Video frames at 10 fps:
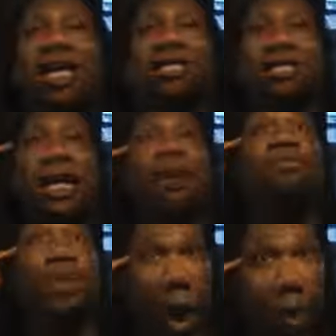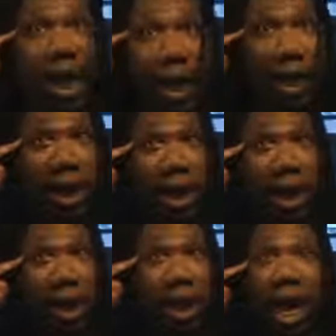Some know it
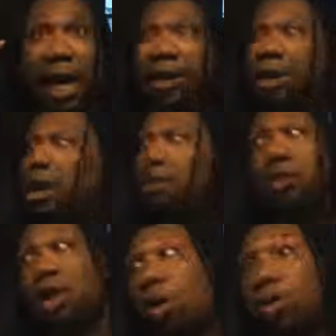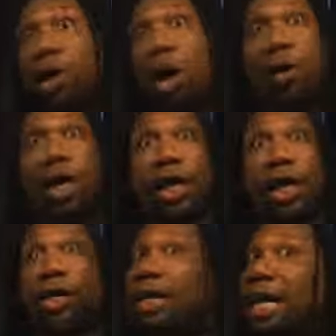mm-hmm. and some don't know
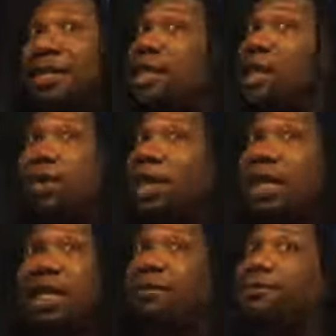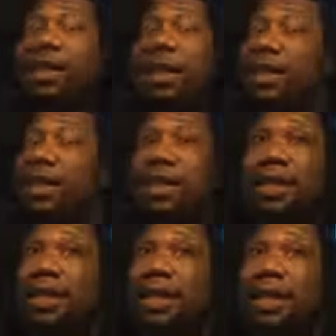it. That's the only difference.